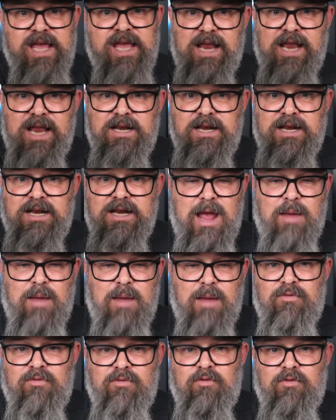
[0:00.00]
camera
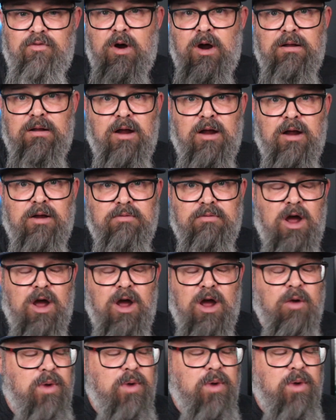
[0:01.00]
for our
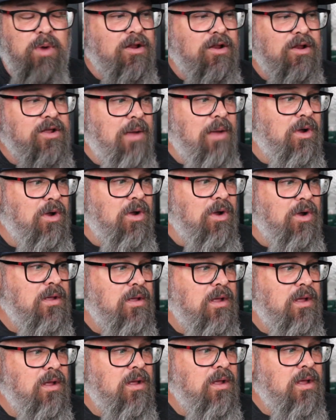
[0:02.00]
regular camera.
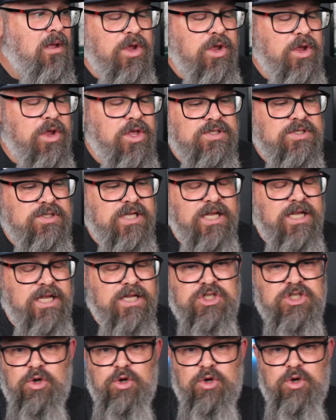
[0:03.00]
We're using
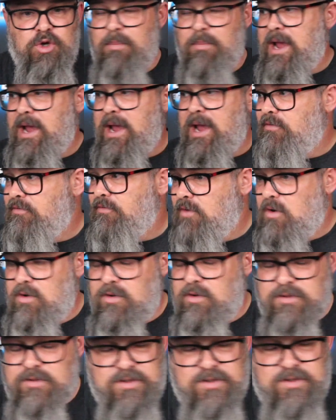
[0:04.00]
Shure
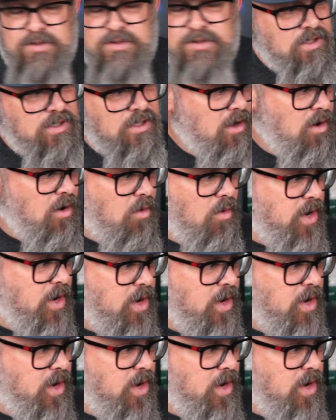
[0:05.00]
microphones. We got a